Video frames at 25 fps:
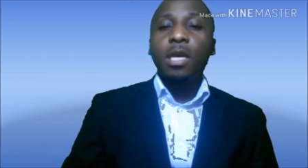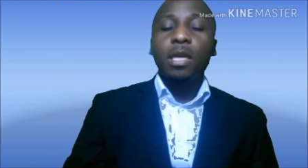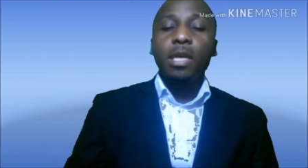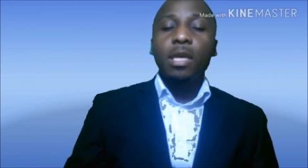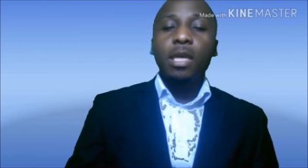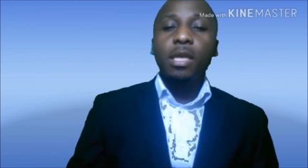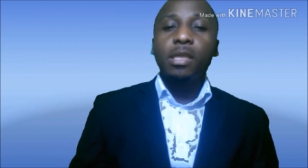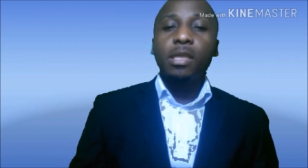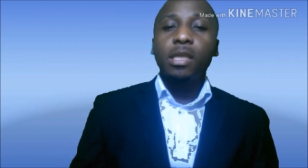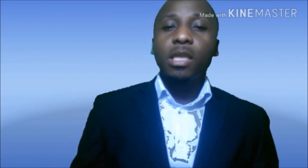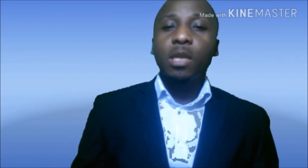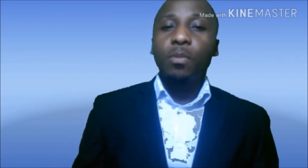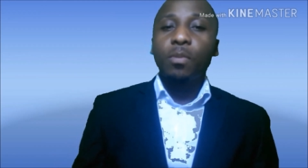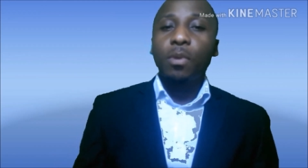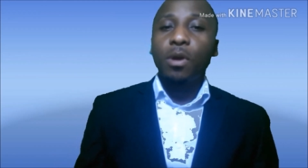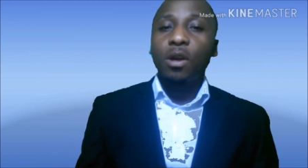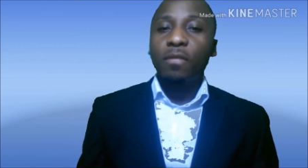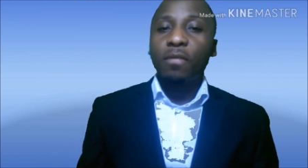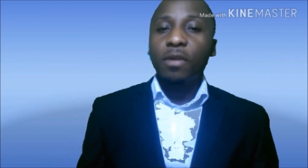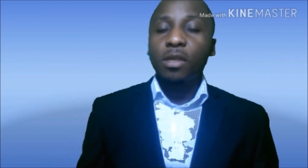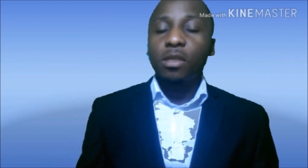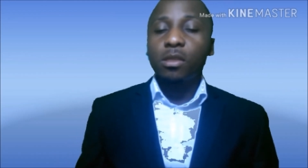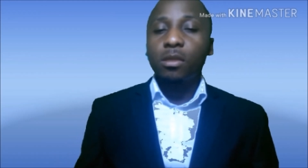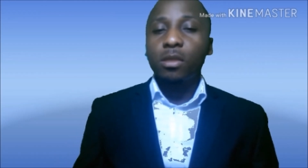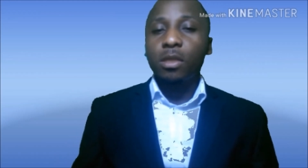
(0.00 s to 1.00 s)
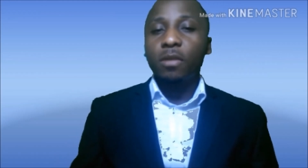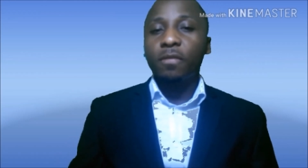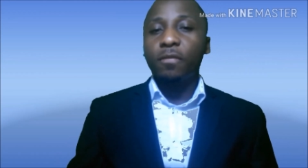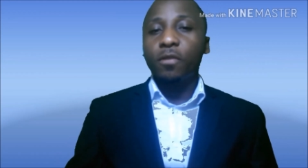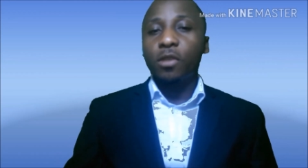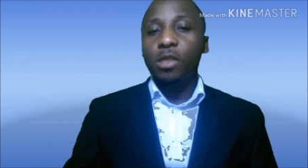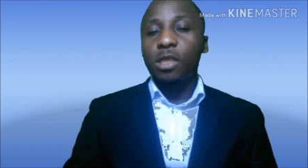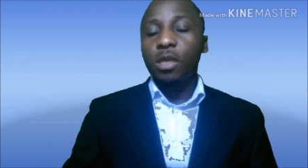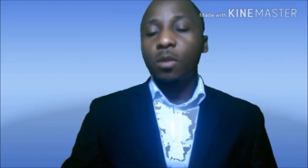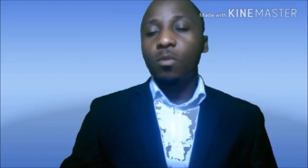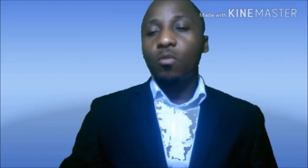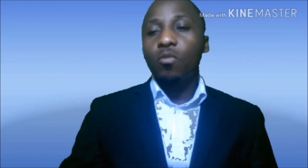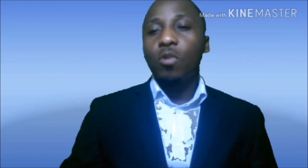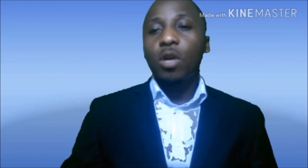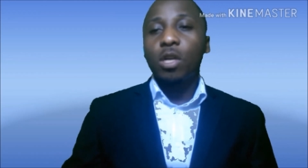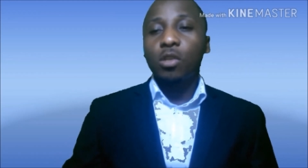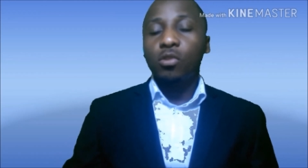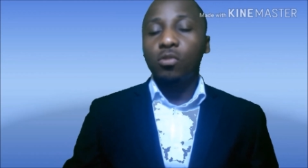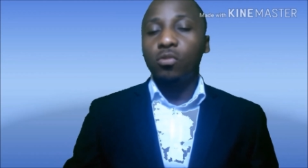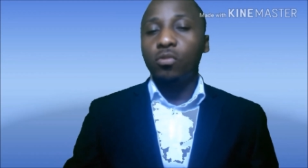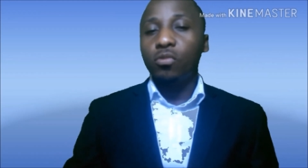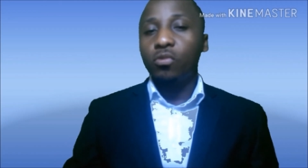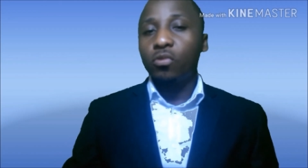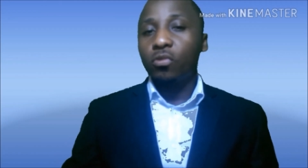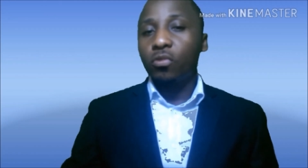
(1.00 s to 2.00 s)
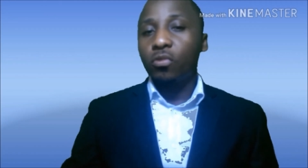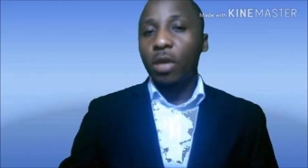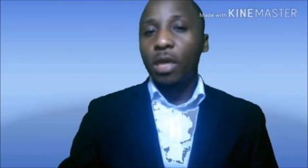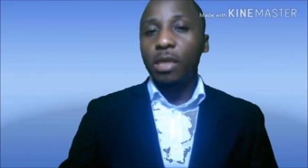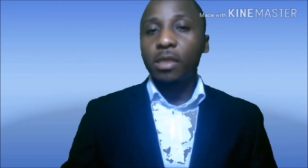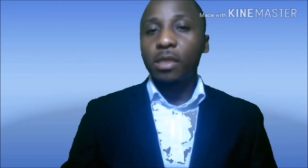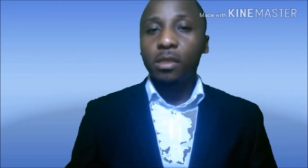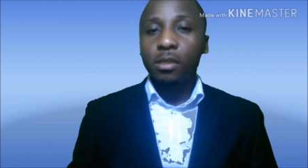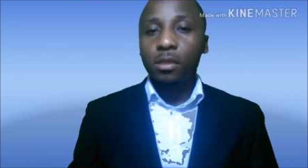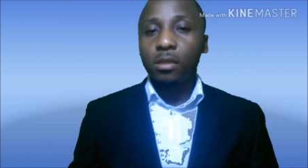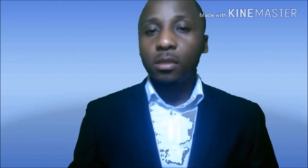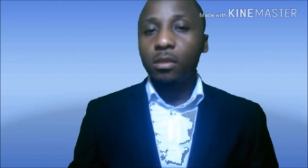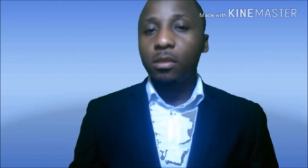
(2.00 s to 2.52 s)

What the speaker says: getting the power of attorney for someone you trust